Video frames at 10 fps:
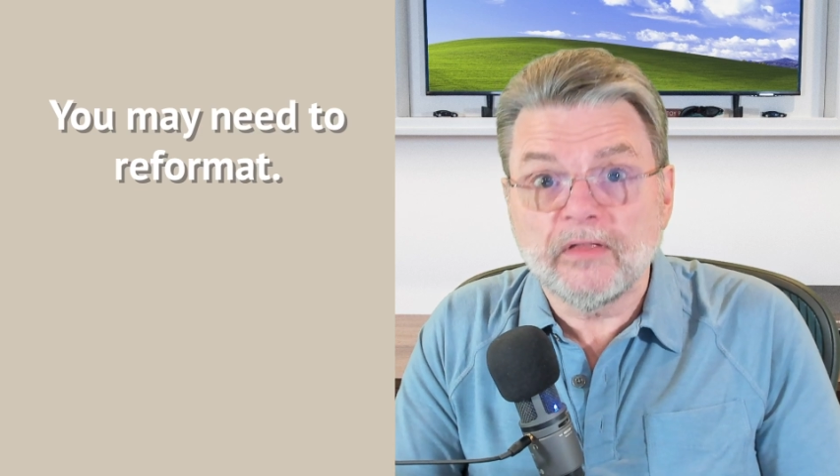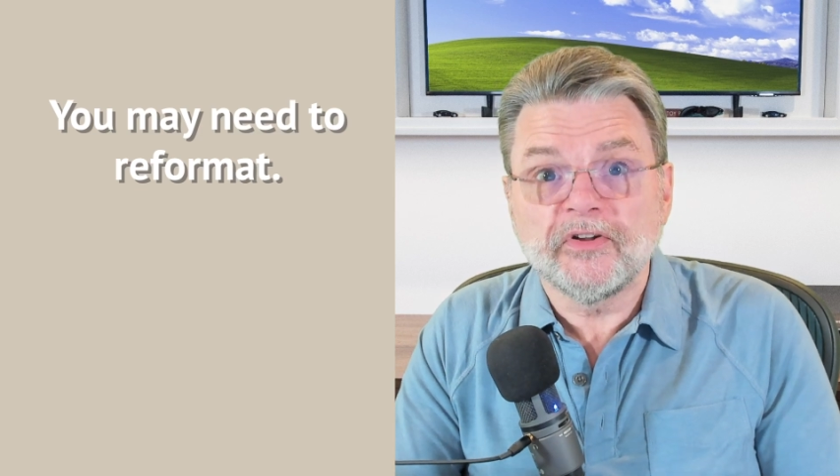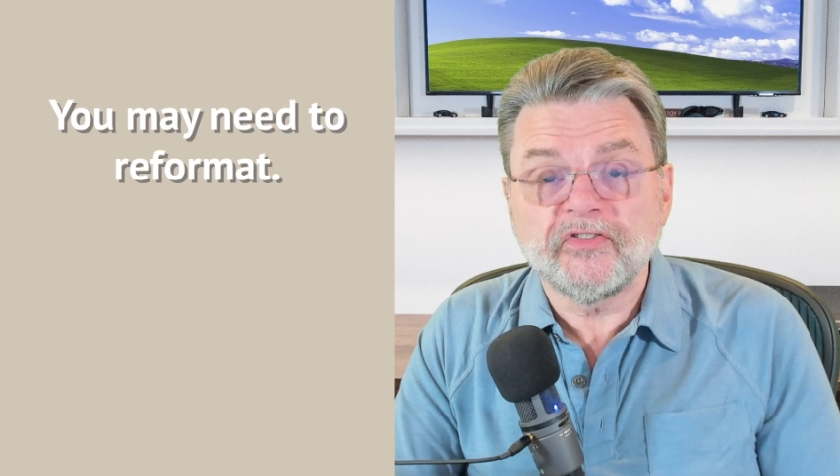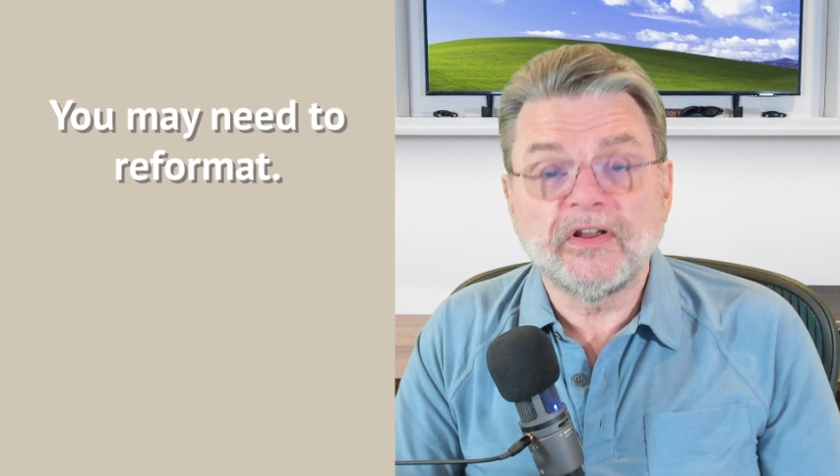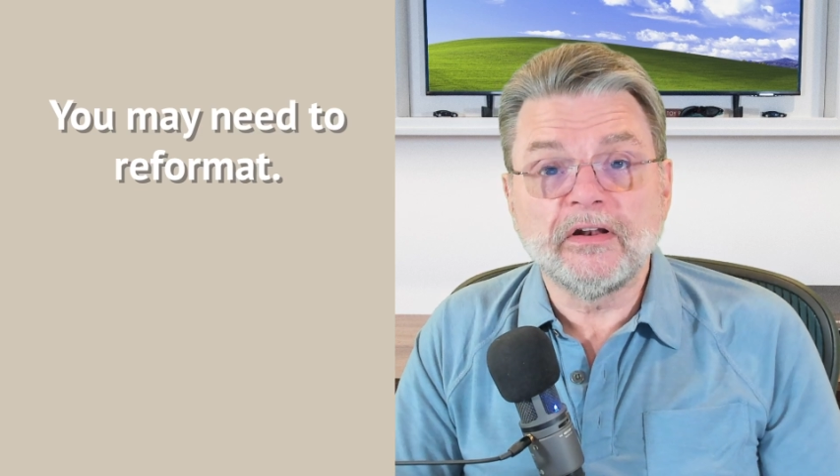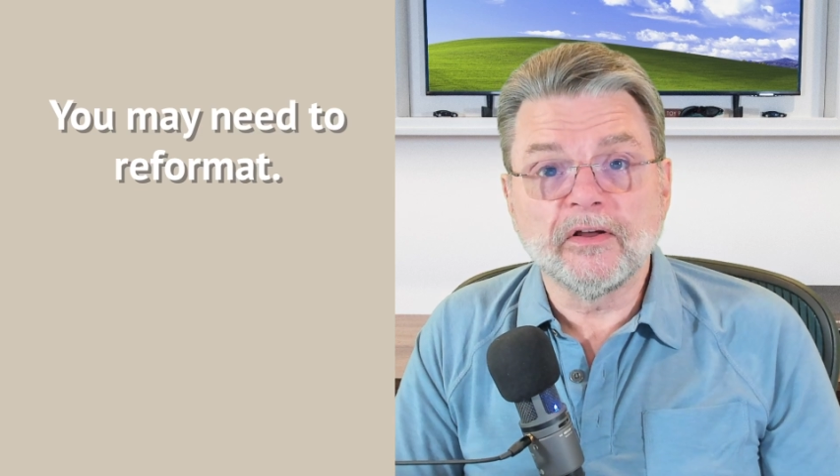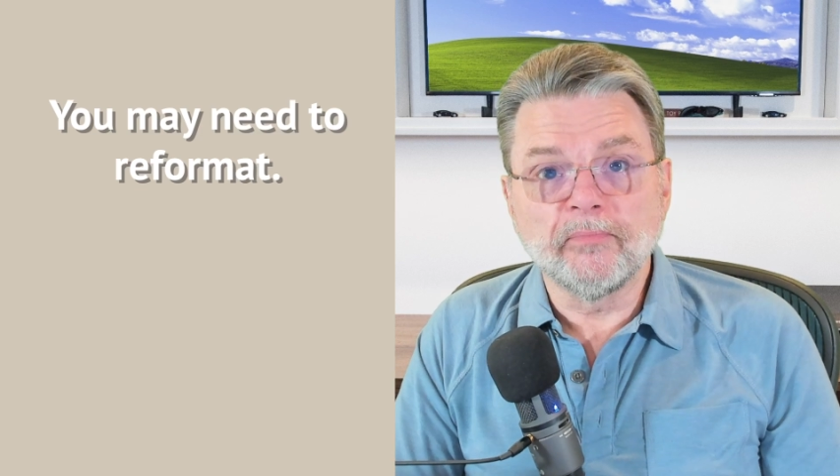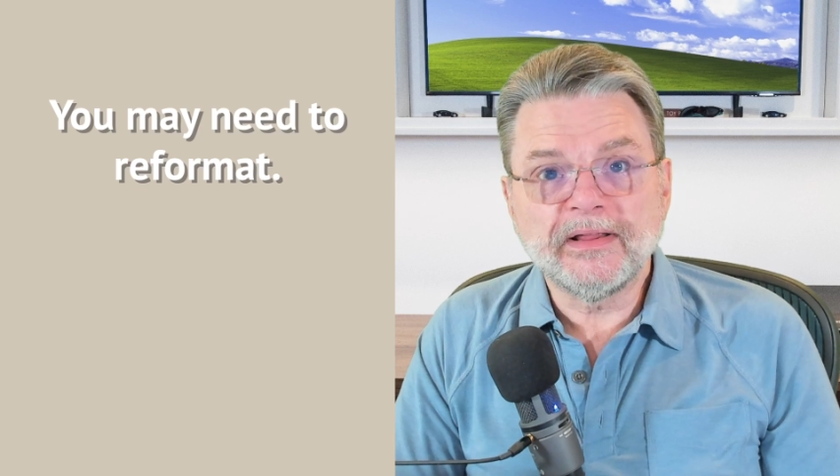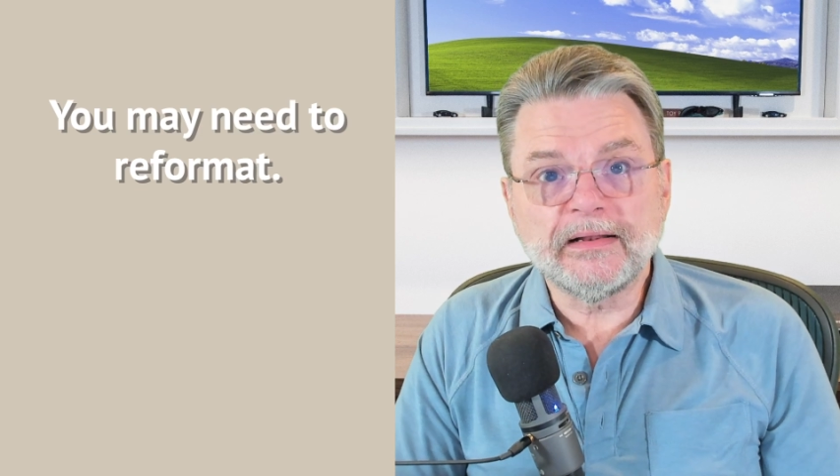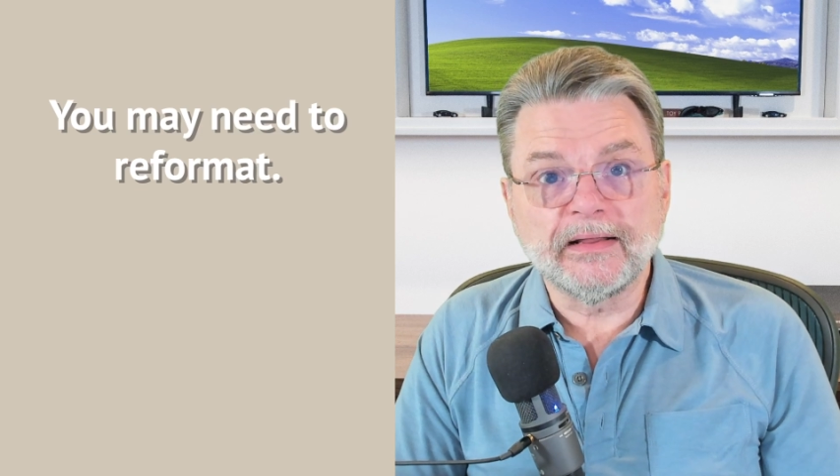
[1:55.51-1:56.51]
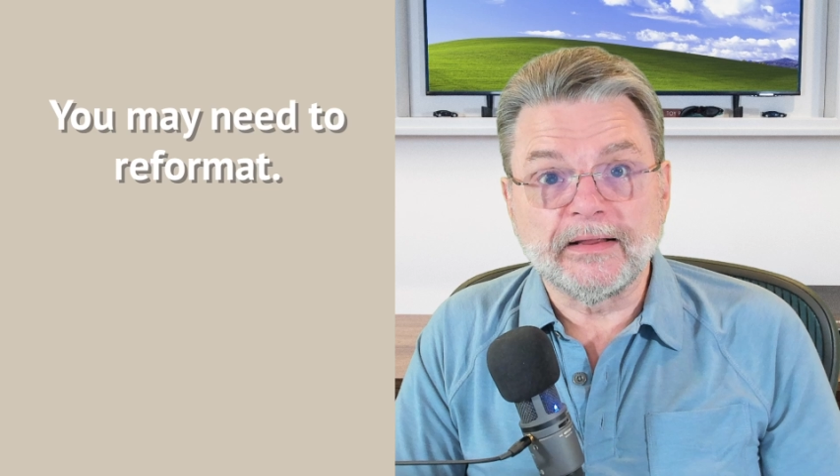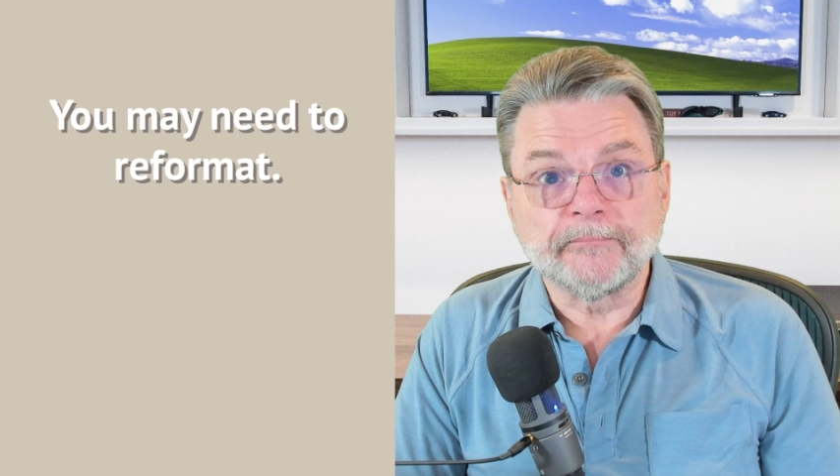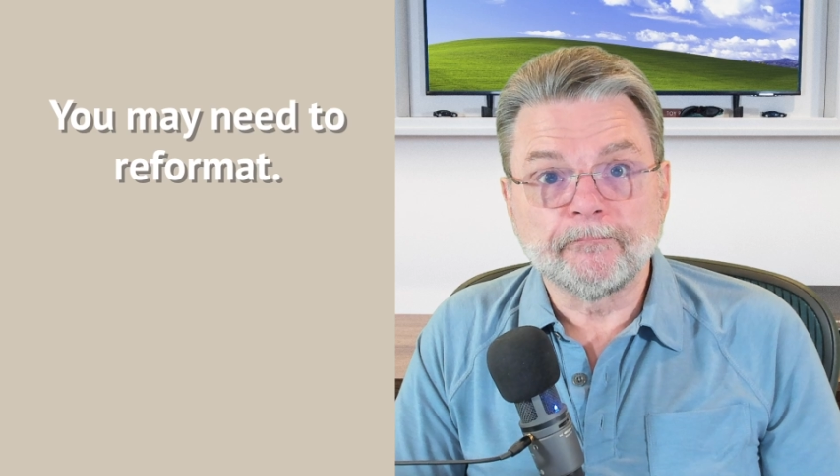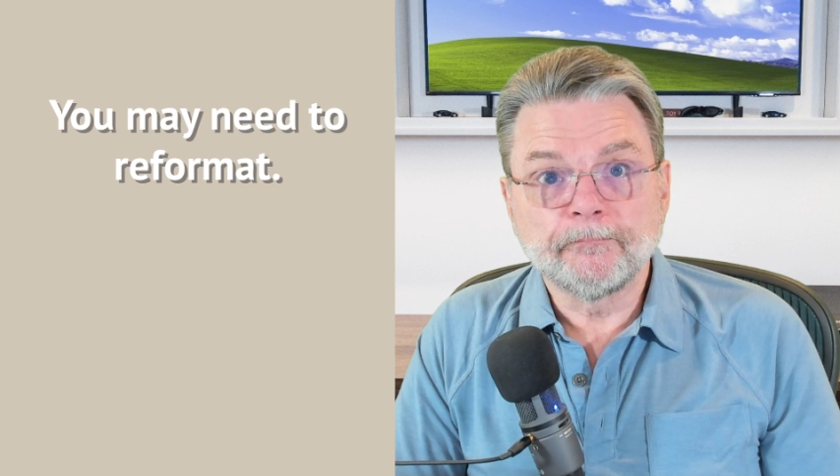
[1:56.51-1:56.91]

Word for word: the machine completely.